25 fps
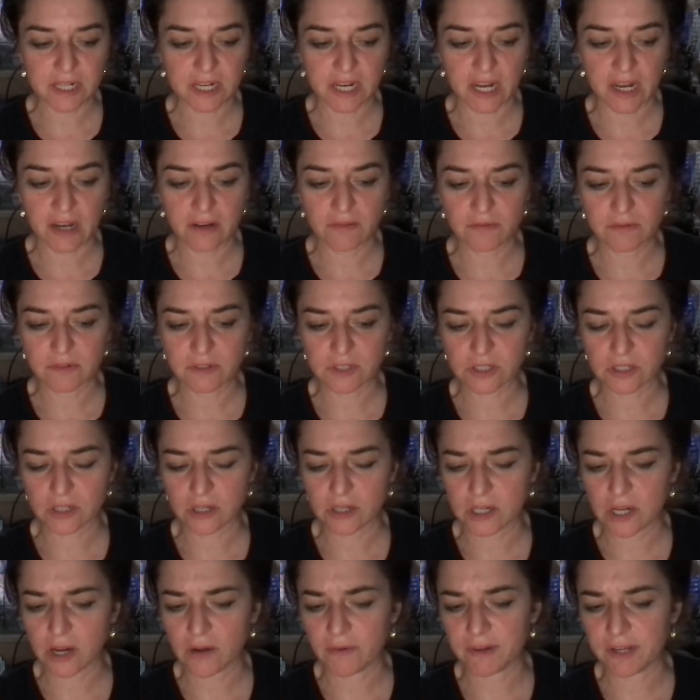I was
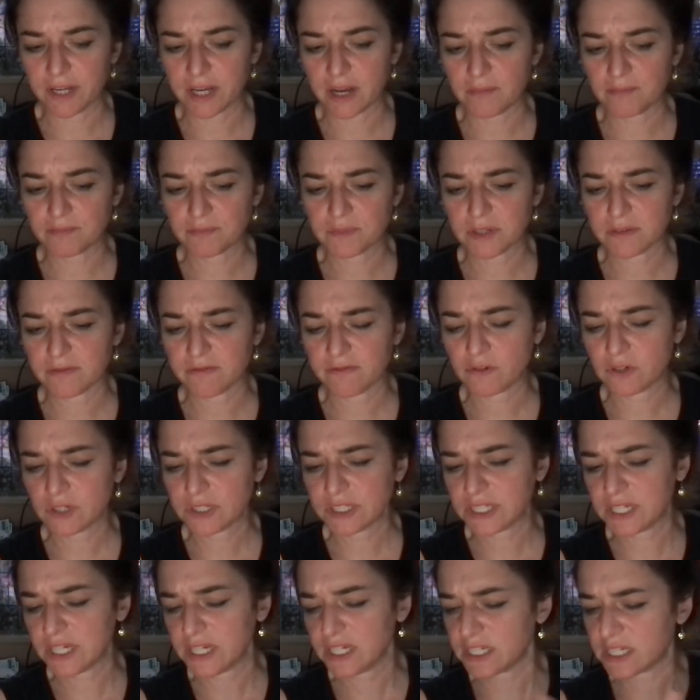going up to
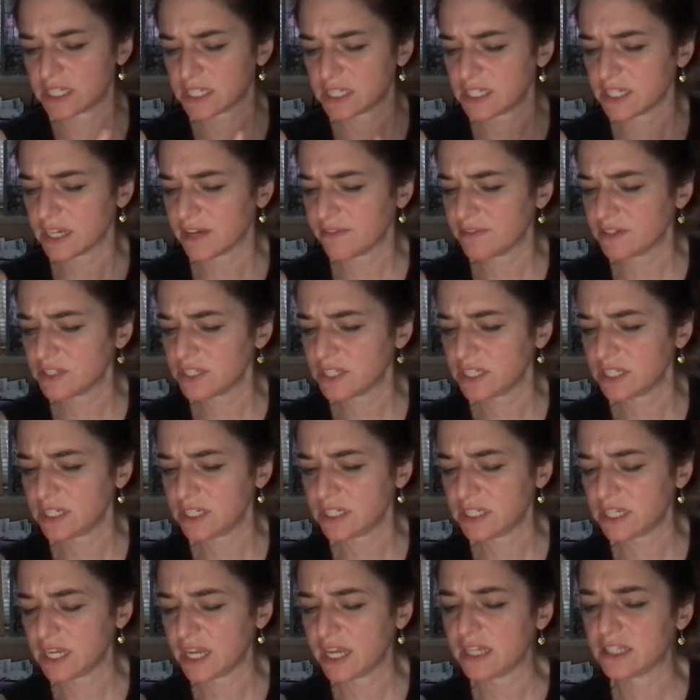14 to
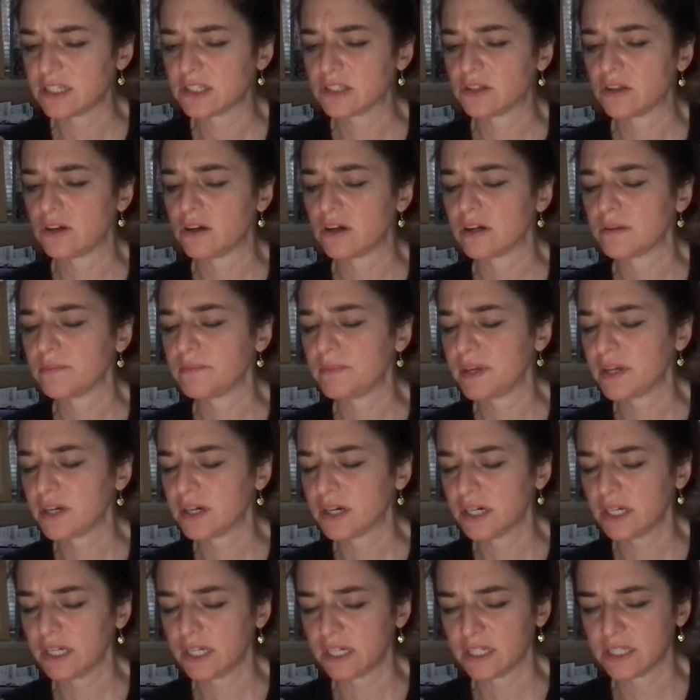17 days long
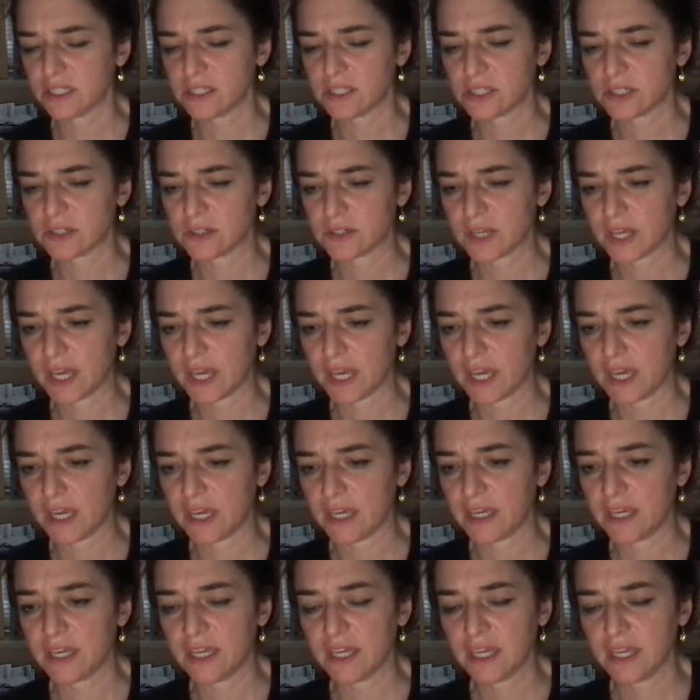periods, okay,